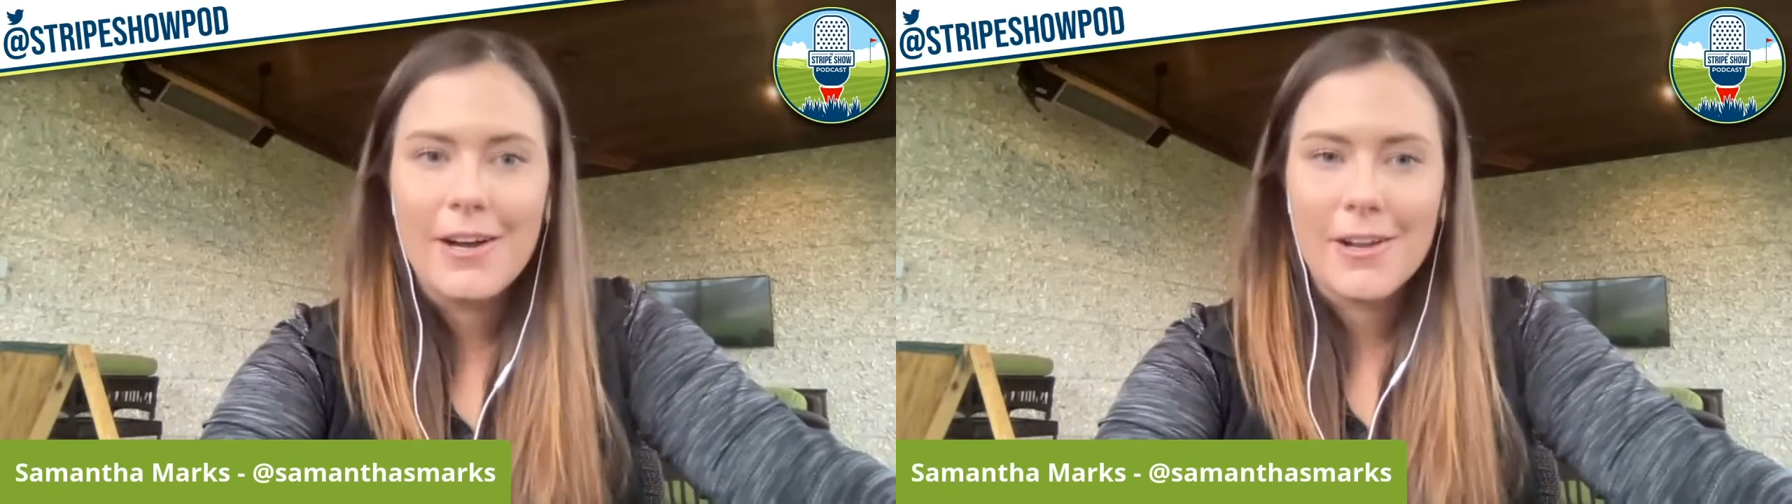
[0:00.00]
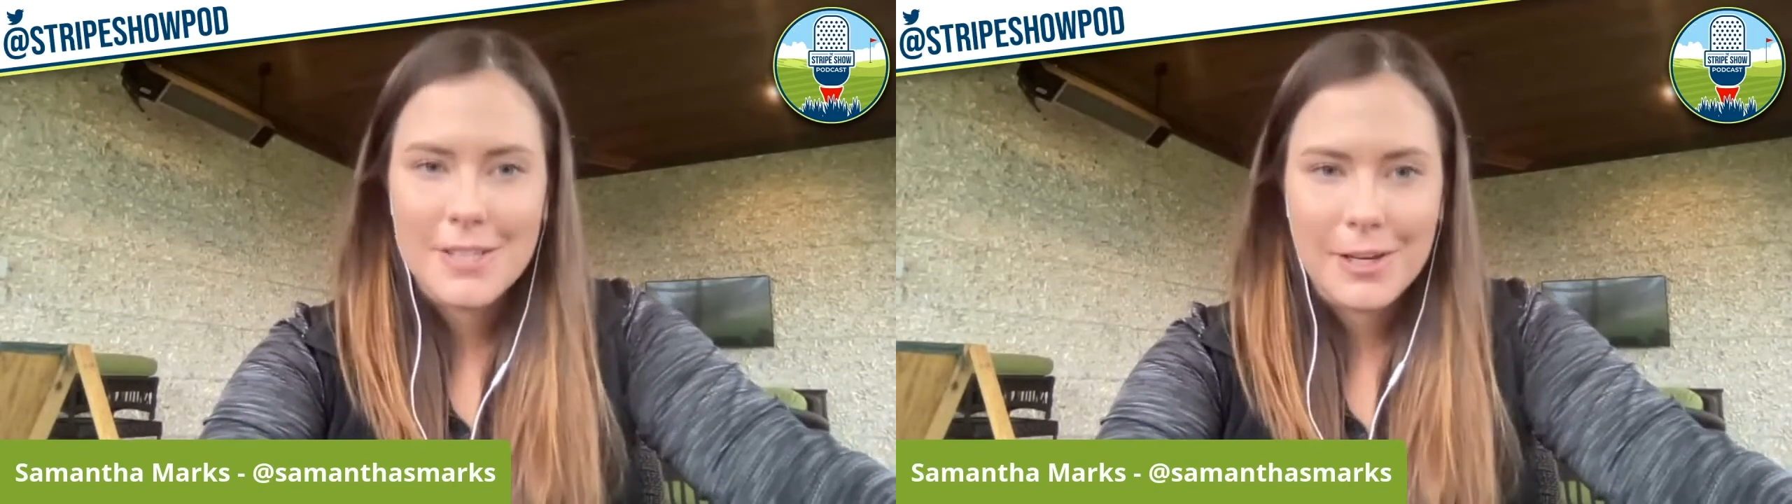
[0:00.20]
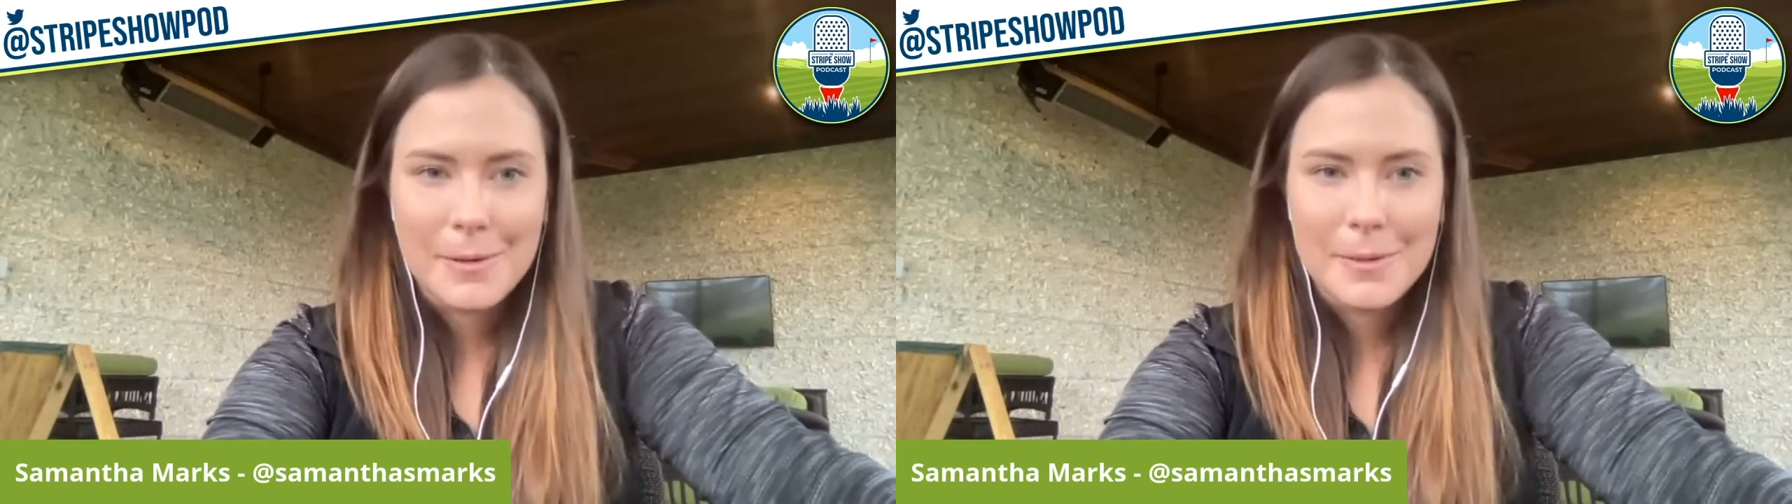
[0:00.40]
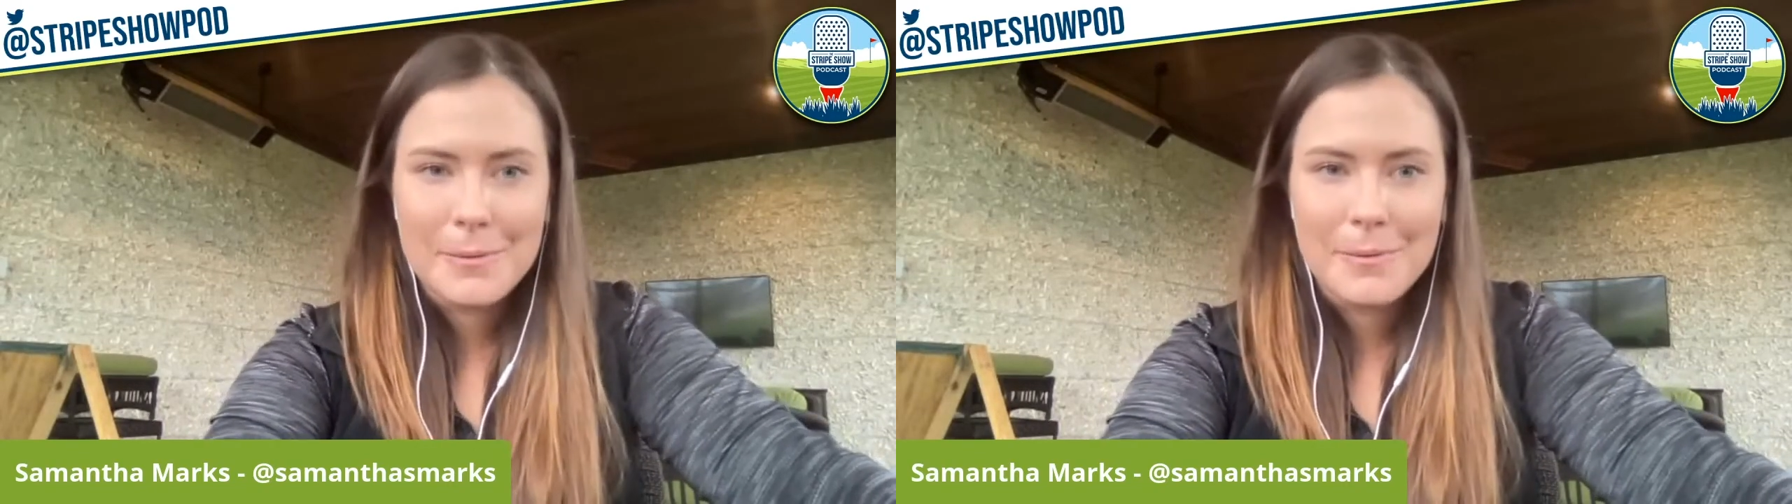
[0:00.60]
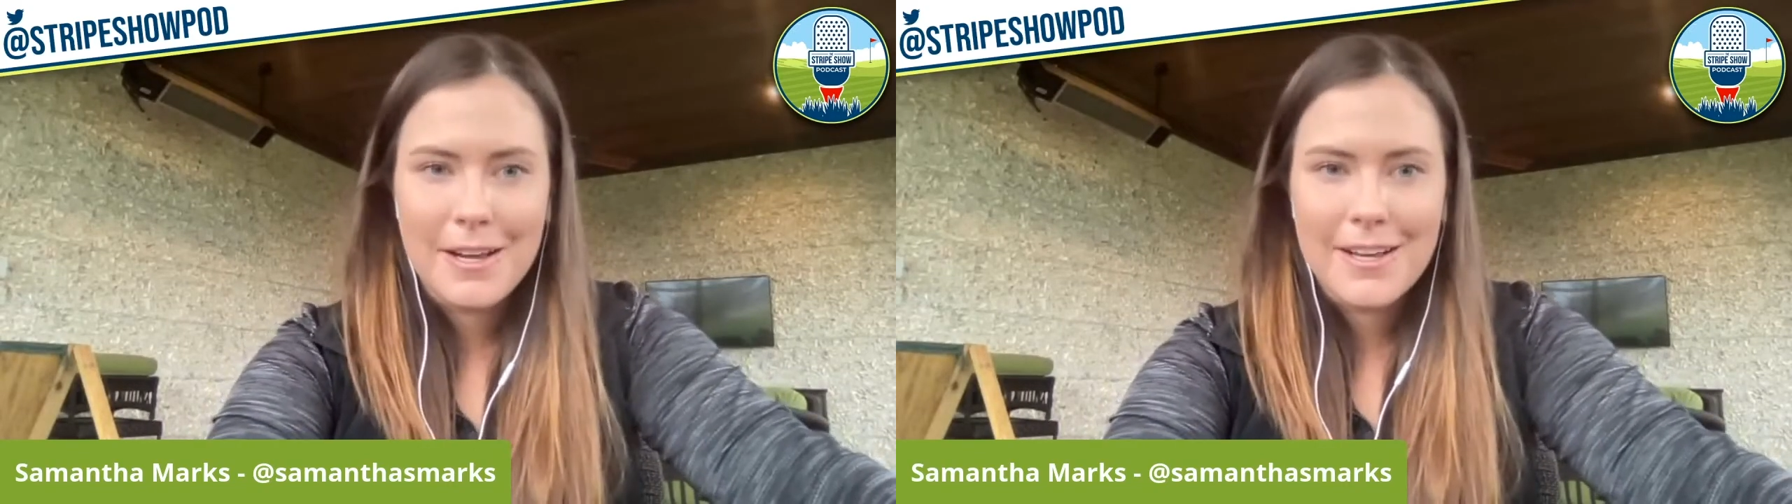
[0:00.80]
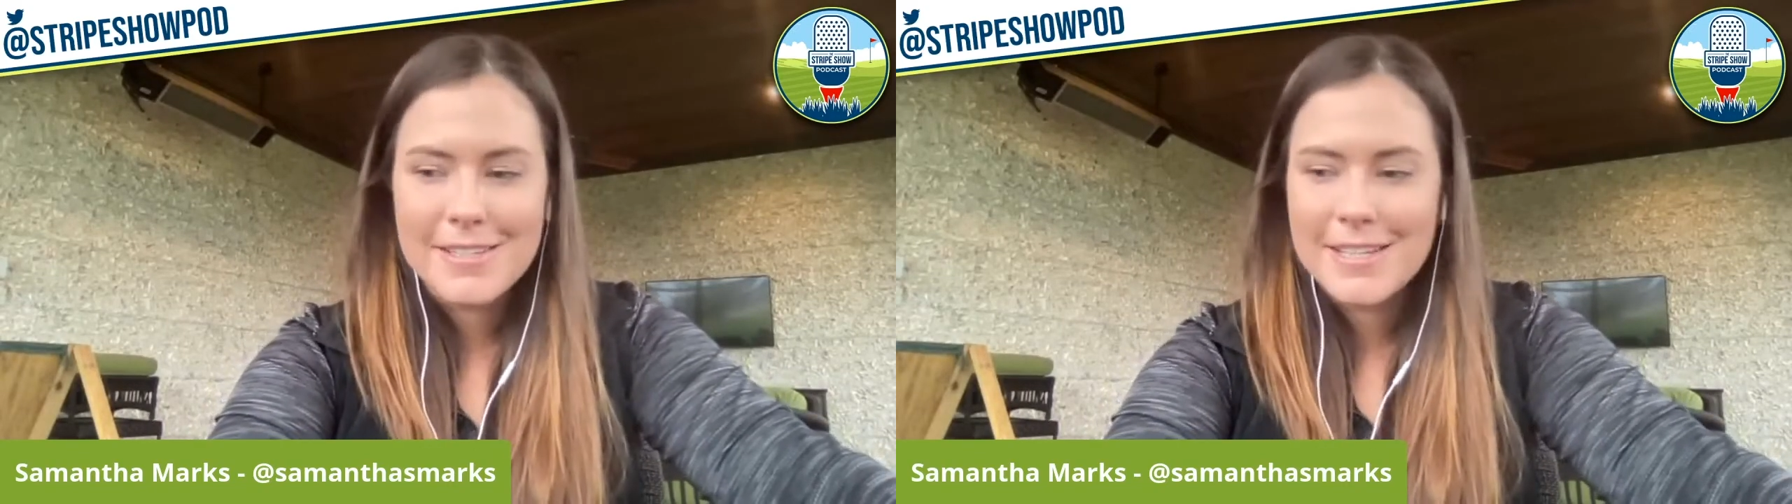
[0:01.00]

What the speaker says: I'll tell you what it was,